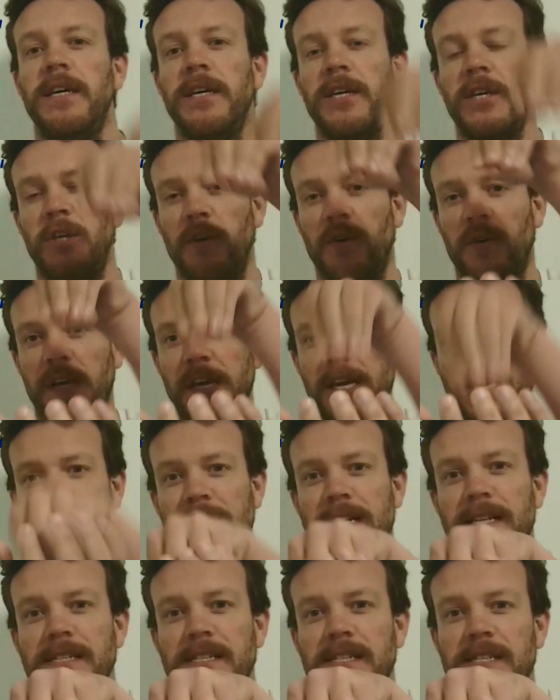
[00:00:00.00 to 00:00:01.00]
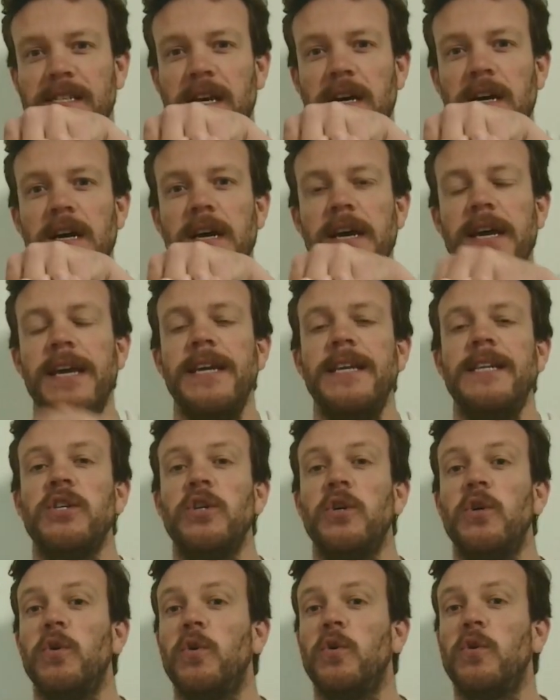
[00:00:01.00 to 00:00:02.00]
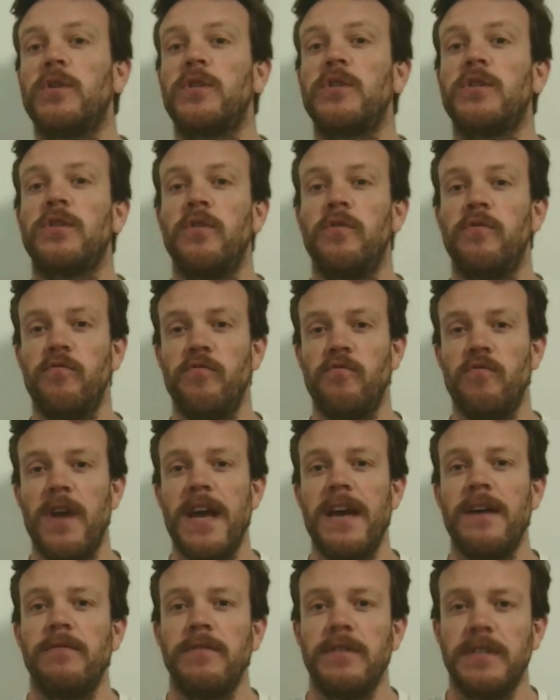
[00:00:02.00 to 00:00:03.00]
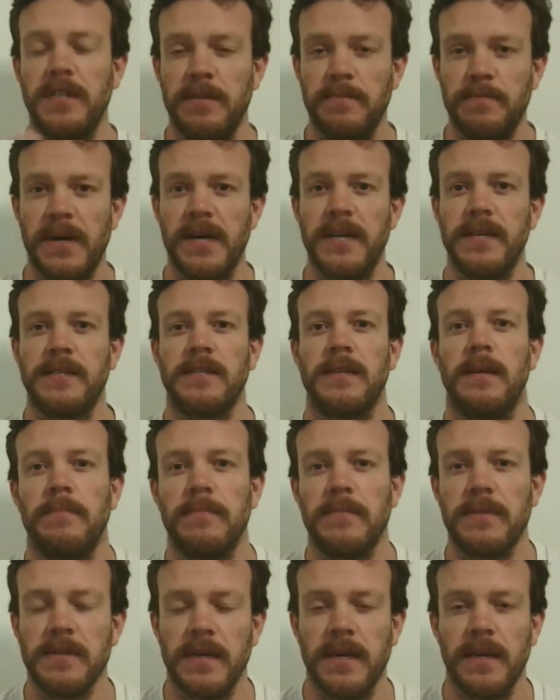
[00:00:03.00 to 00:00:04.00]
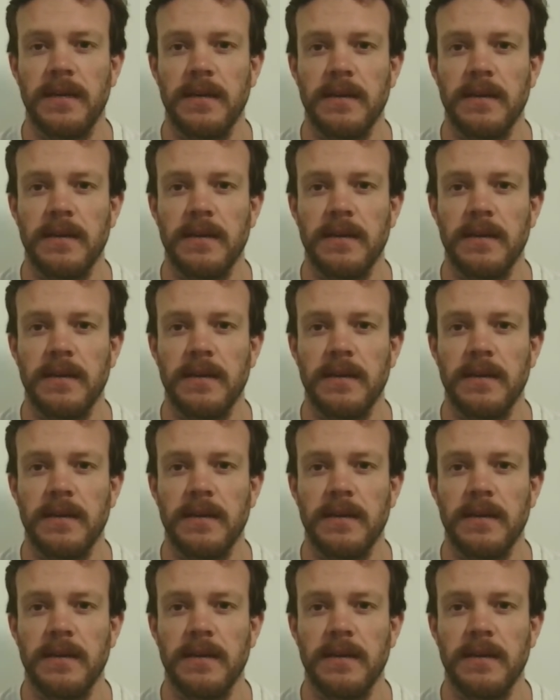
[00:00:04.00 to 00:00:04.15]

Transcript: You're inside or surrounded by something.